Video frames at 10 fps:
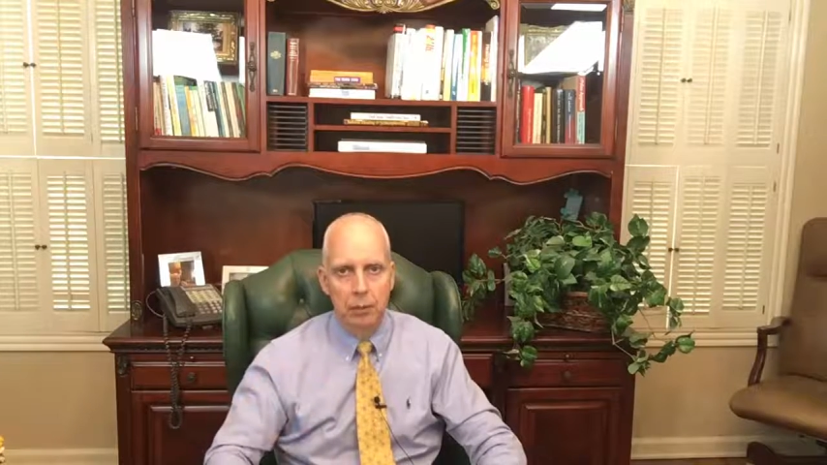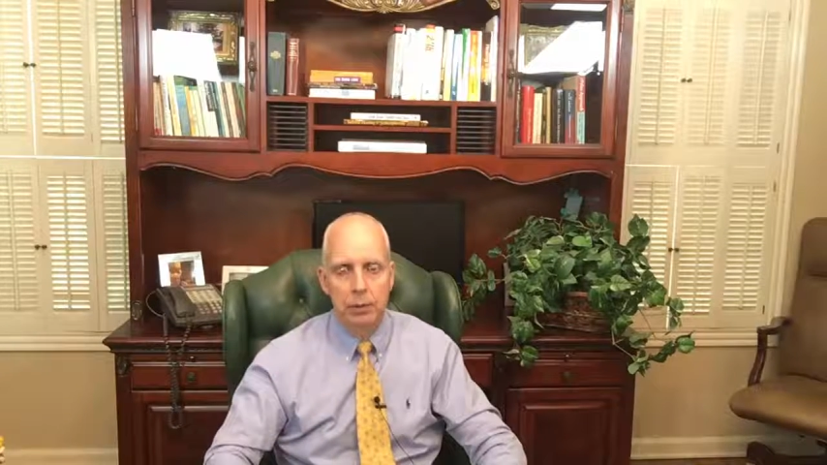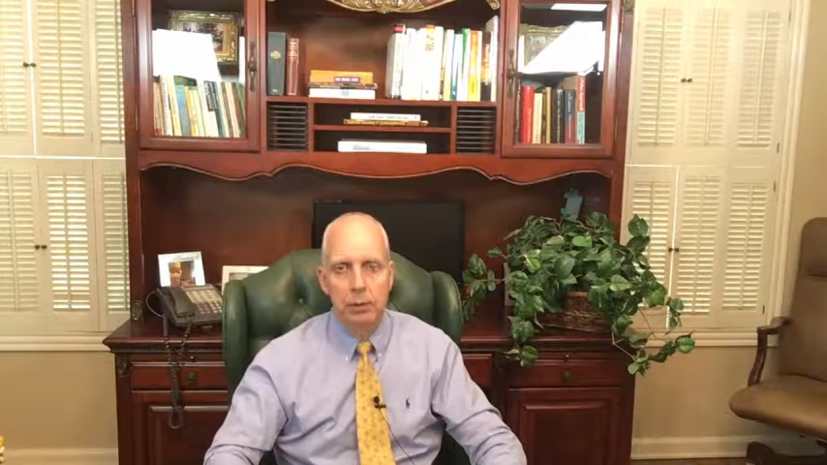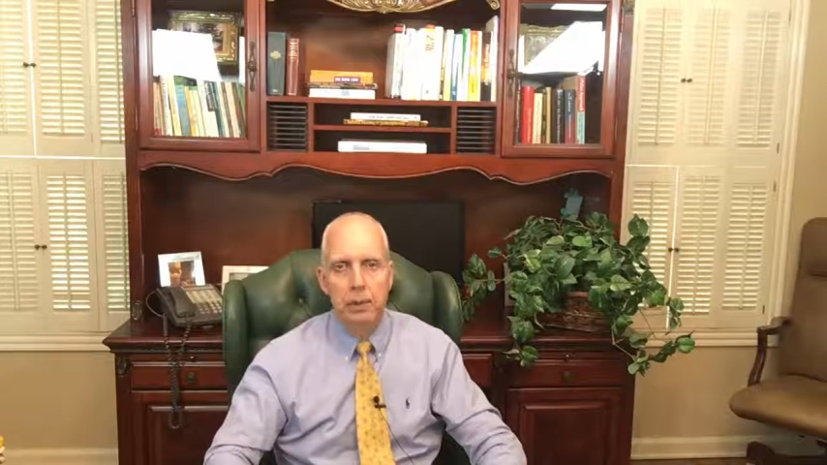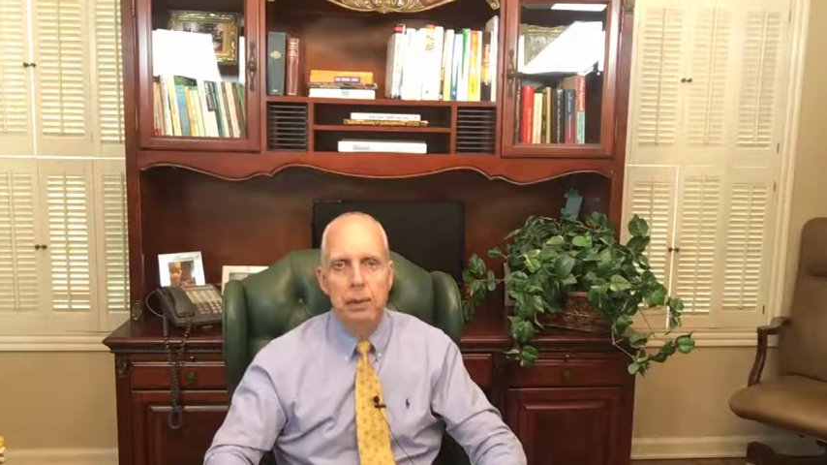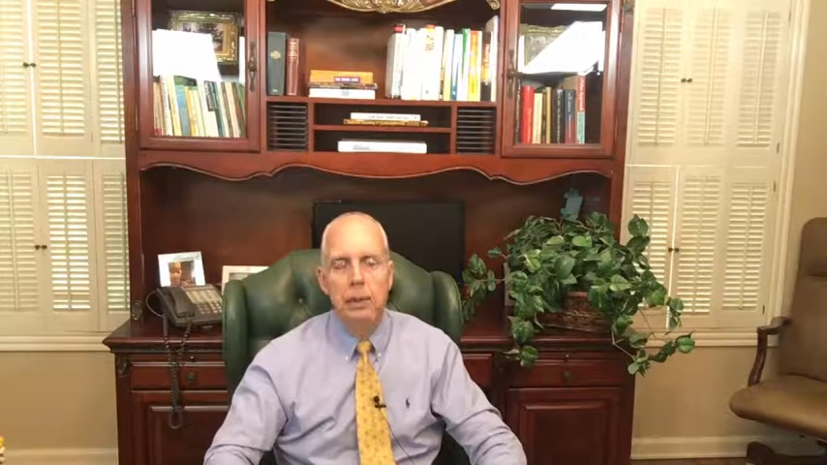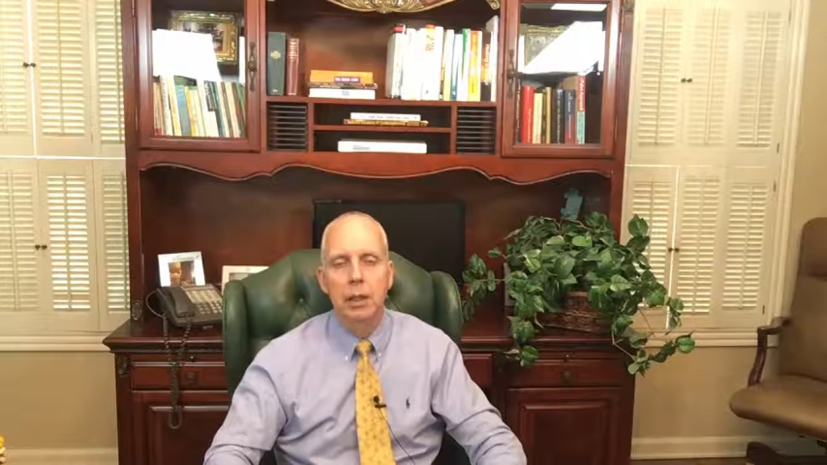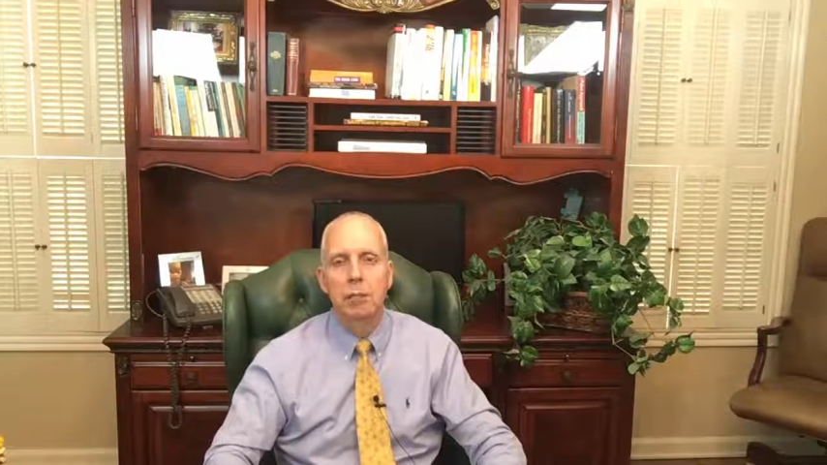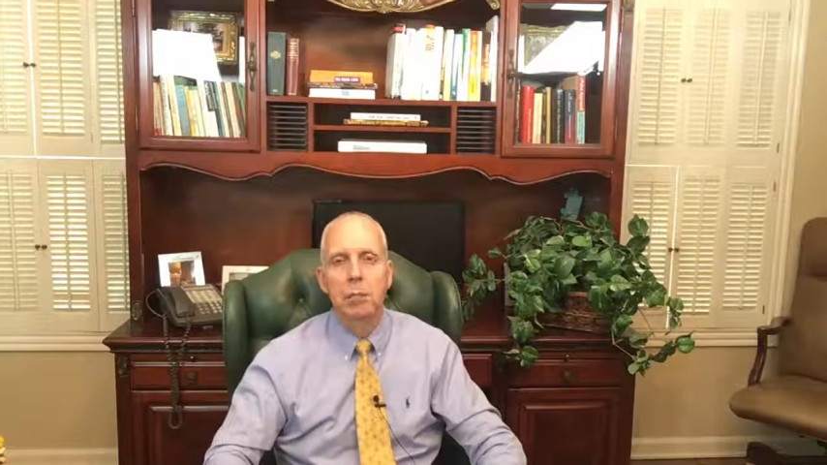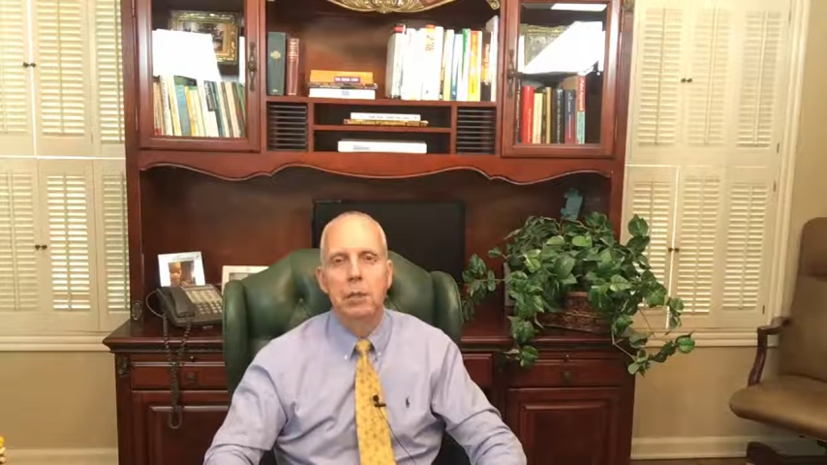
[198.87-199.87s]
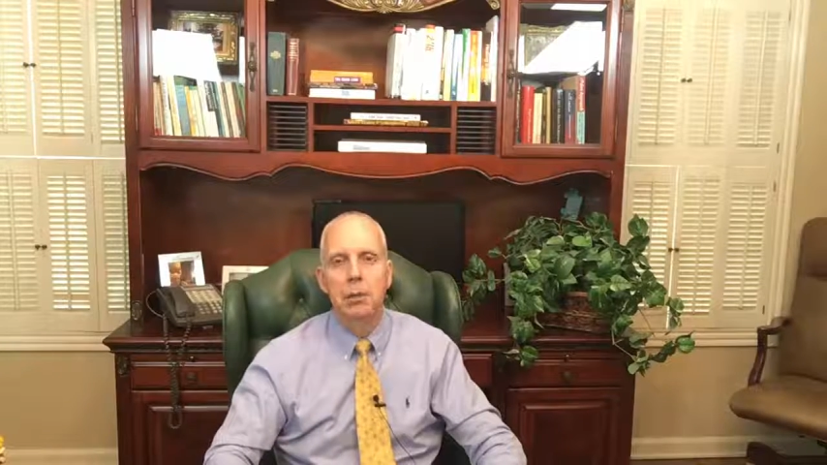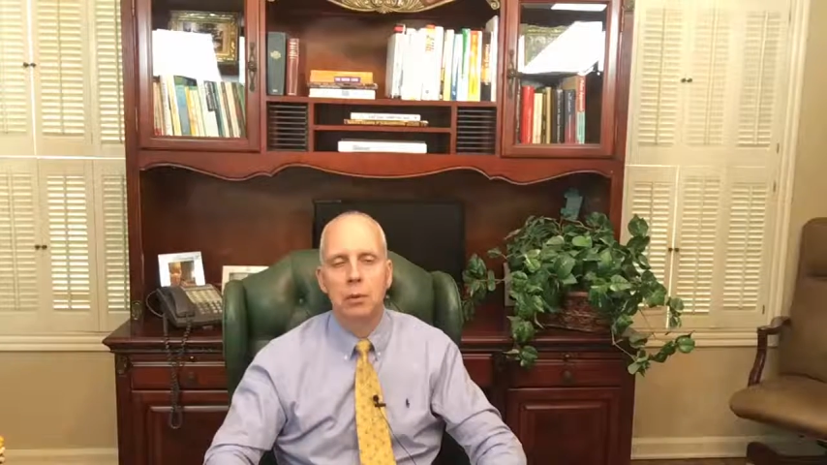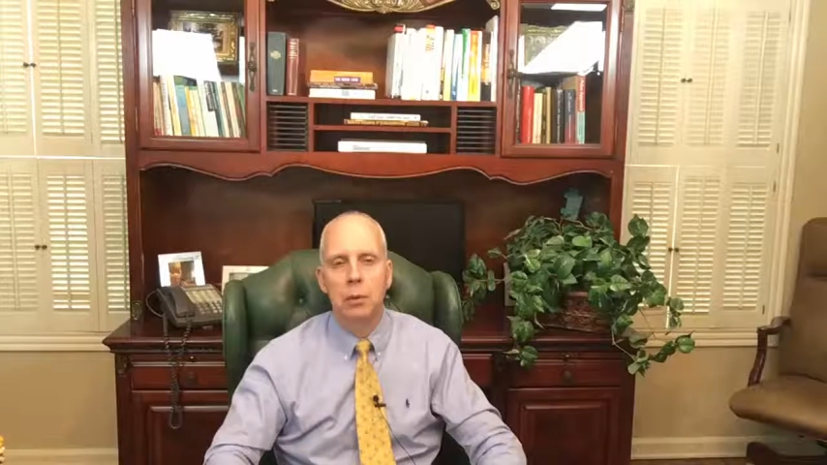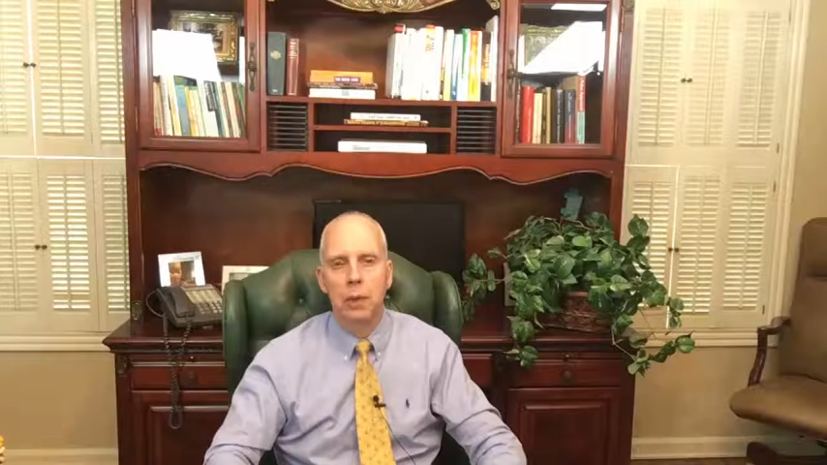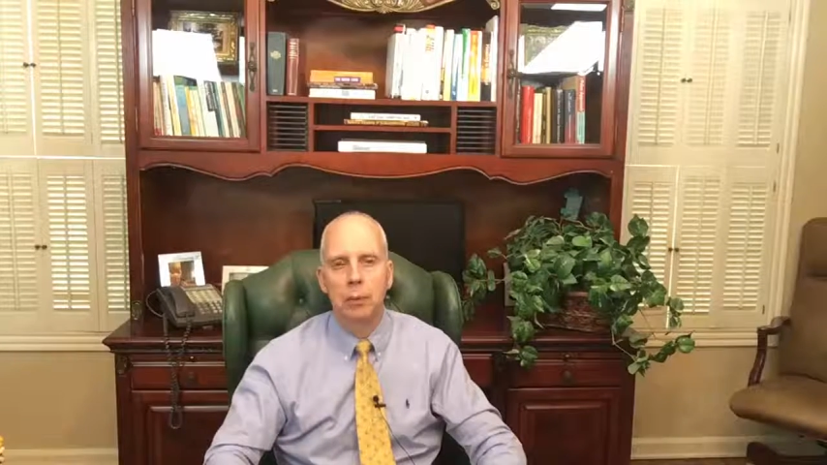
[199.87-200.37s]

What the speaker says: We look at the immune,